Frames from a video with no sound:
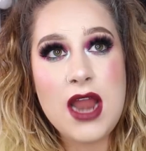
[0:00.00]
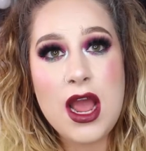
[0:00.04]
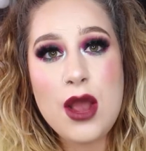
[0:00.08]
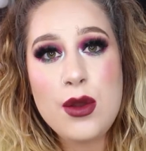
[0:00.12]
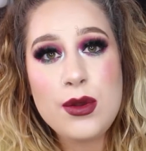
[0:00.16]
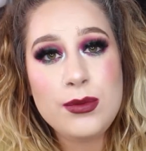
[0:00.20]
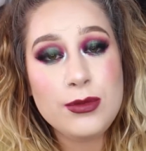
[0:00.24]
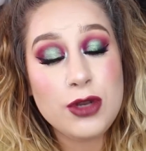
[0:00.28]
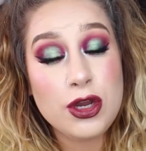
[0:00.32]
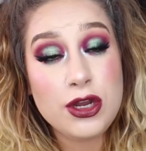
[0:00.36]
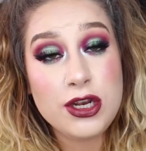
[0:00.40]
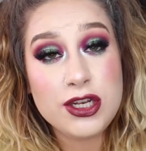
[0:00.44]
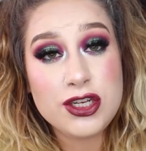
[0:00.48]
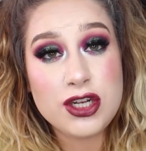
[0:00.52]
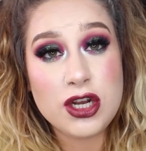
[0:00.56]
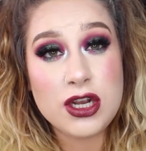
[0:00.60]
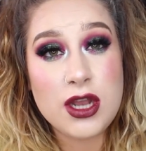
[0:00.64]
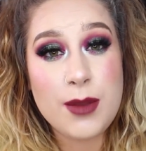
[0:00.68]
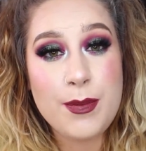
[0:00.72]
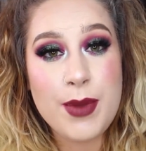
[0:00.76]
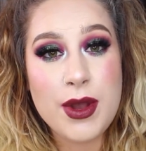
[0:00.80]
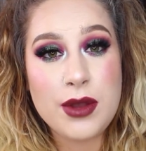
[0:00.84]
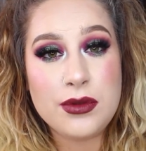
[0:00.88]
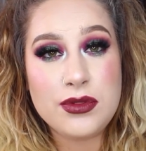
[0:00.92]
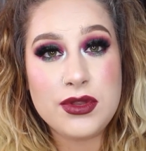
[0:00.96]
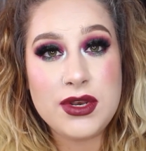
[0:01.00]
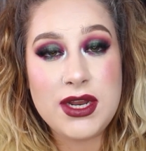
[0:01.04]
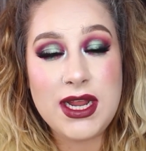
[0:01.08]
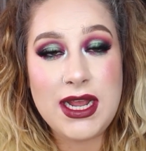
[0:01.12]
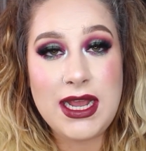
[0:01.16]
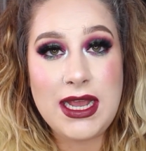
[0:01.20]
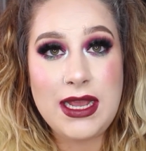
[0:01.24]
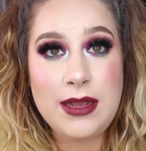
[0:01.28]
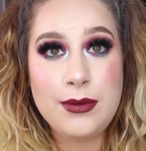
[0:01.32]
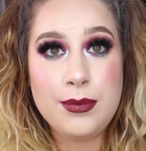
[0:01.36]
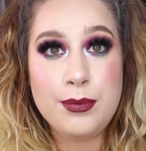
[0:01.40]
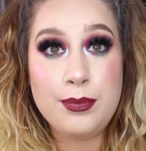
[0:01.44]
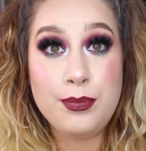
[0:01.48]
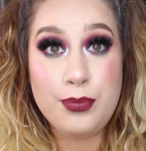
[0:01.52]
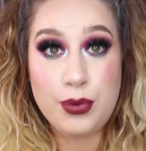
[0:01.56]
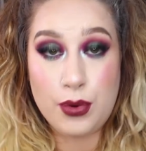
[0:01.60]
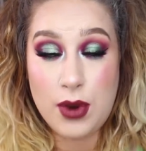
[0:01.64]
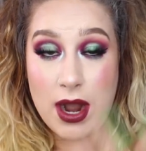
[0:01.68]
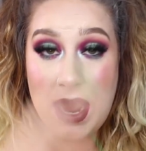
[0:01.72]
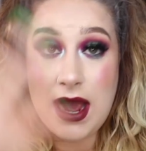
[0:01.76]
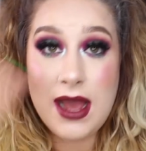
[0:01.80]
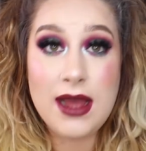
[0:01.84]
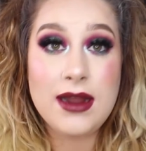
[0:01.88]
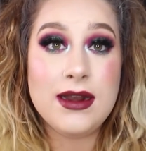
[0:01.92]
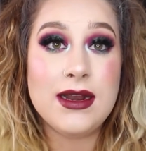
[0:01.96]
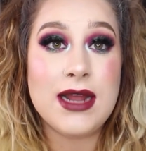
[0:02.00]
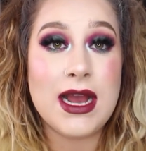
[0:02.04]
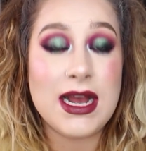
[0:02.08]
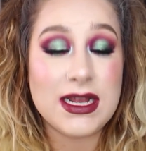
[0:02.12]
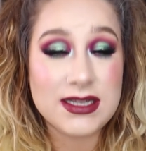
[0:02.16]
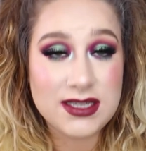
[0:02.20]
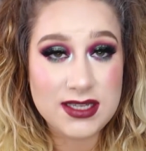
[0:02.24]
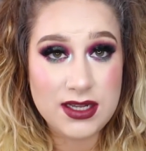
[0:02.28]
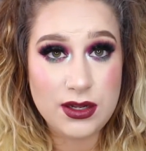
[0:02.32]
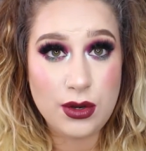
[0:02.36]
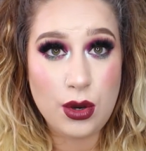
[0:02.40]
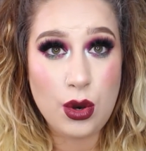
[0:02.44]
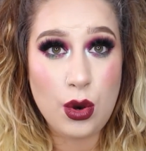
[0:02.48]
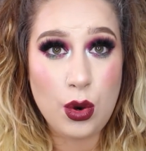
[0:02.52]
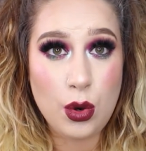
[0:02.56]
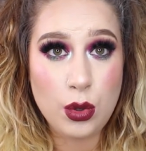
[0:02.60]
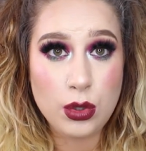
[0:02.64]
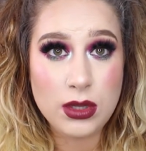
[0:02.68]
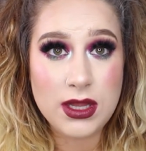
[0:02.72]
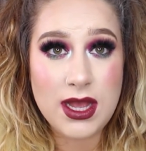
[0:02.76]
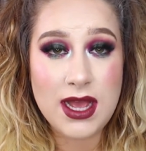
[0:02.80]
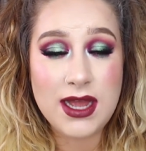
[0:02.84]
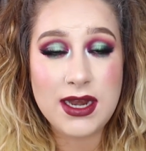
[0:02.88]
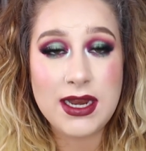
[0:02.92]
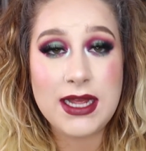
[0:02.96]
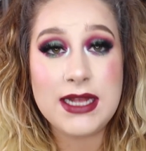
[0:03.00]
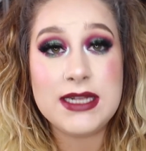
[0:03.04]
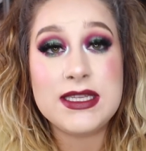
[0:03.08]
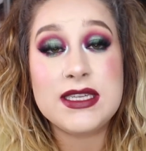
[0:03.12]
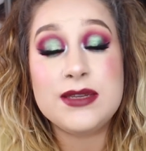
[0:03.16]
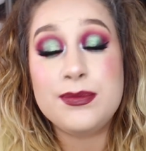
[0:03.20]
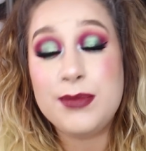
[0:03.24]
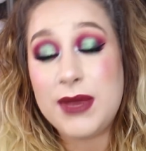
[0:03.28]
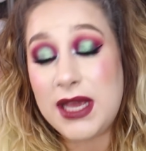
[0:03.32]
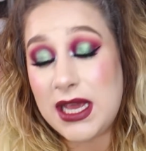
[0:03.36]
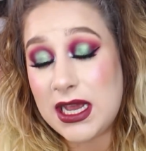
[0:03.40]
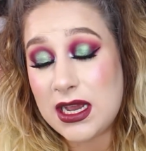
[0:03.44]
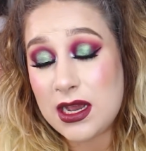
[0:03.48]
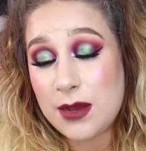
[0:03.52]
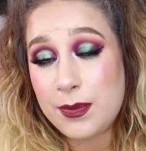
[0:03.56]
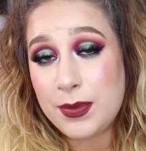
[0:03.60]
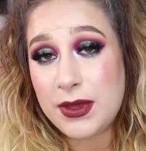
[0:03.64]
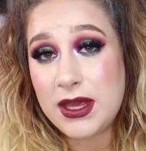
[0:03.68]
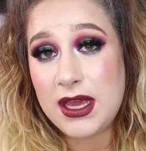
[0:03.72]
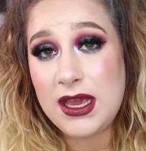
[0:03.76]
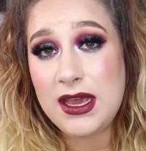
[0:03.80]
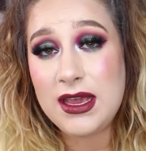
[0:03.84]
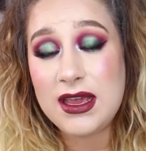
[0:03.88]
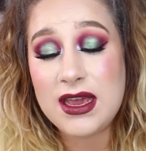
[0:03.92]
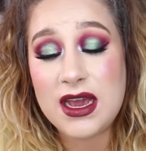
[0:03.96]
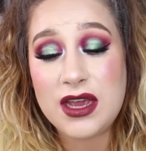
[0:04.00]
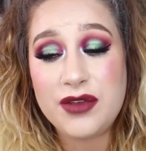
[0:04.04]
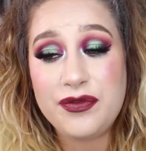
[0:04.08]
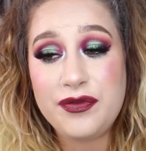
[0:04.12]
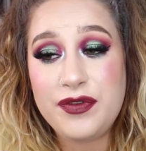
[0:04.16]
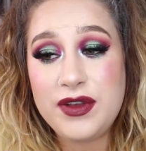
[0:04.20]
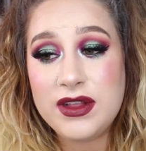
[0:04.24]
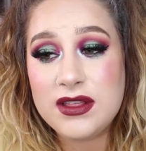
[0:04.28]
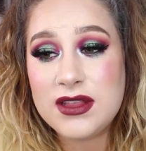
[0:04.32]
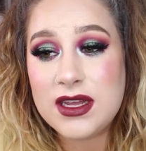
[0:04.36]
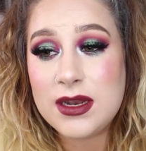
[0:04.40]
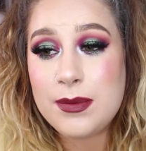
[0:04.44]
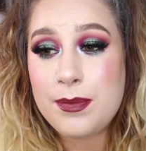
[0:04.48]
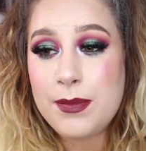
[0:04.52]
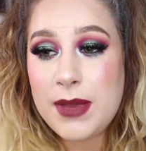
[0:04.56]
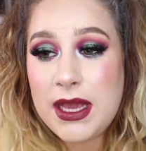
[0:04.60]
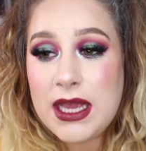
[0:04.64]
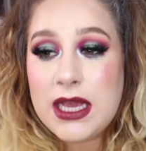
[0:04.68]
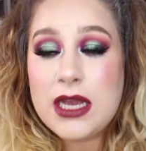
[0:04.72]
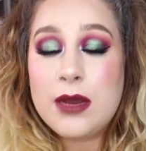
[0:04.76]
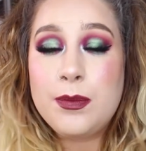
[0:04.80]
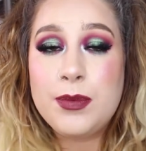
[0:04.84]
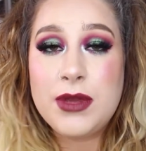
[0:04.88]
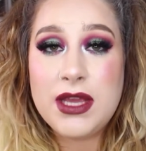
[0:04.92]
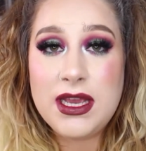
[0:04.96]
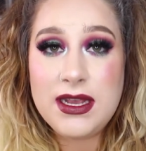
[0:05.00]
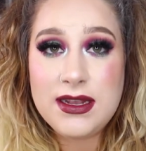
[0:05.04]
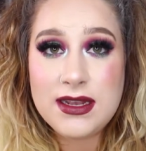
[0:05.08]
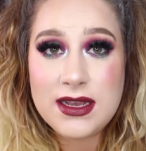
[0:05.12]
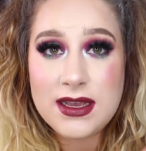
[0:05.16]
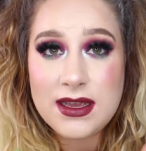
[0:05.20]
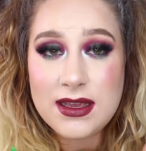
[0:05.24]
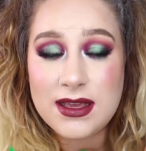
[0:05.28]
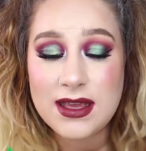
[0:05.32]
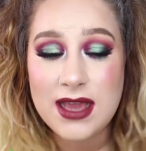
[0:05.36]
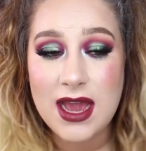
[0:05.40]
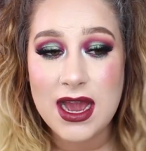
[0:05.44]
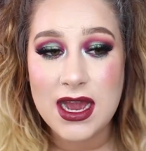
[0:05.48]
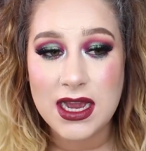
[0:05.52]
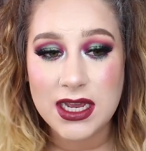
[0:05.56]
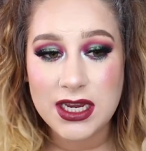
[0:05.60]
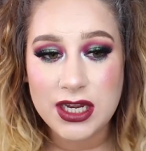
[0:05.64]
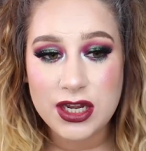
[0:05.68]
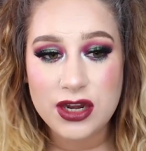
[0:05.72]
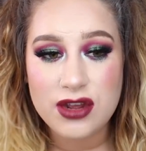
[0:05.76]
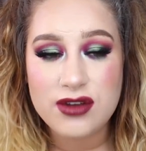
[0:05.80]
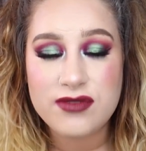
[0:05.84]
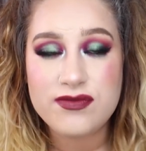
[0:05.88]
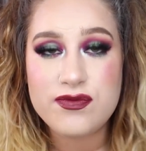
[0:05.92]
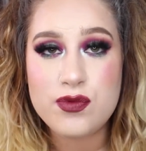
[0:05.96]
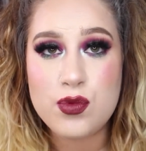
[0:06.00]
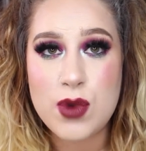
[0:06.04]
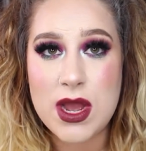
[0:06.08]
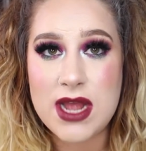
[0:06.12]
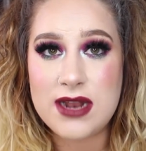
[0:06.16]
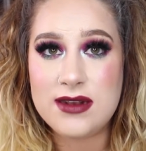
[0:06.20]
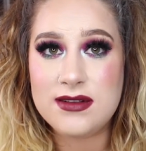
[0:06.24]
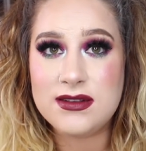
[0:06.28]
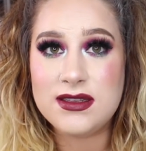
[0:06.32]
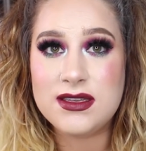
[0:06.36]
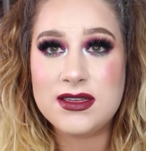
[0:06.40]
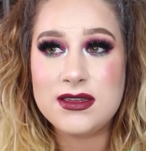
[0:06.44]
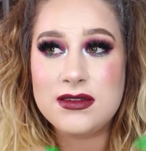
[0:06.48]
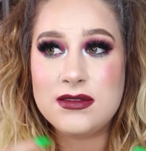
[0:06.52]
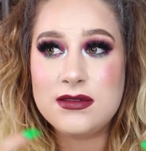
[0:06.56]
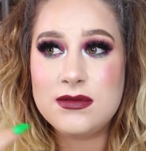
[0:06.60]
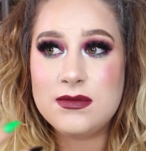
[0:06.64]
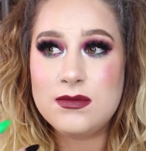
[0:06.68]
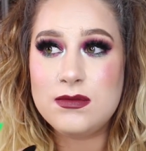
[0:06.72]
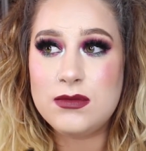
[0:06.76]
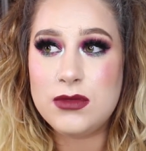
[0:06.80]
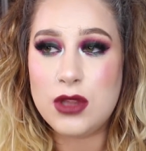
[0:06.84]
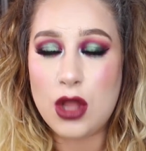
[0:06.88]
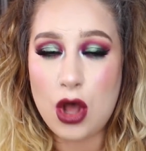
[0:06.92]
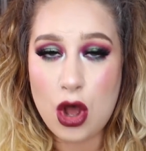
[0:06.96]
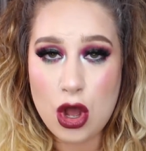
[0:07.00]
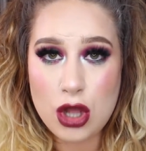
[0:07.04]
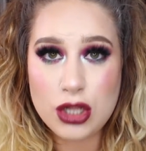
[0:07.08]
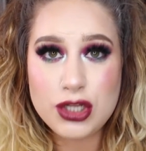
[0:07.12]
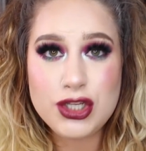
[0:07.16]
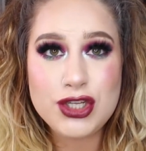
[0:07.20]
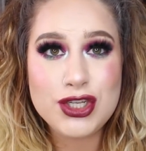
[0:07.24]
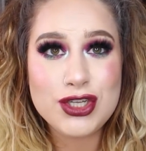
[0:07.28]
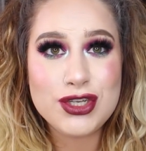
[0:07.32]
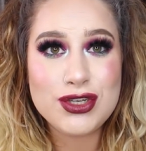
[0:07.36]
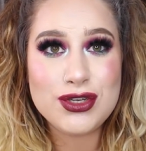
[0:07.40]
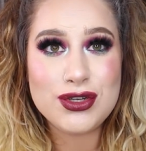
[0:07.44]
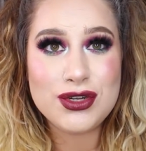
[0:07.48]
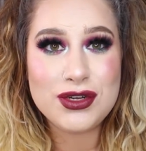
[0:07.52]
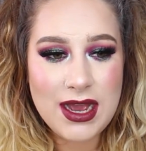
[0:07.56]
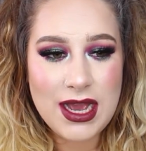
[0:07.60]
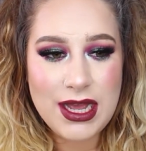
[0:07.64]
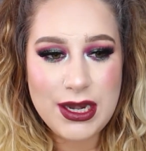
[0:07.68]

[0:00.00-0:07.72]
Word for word: Now I'm going to talk about a brand as a whole, and it's Makeup Geek. I feel that Makeup Geek kind of went lost.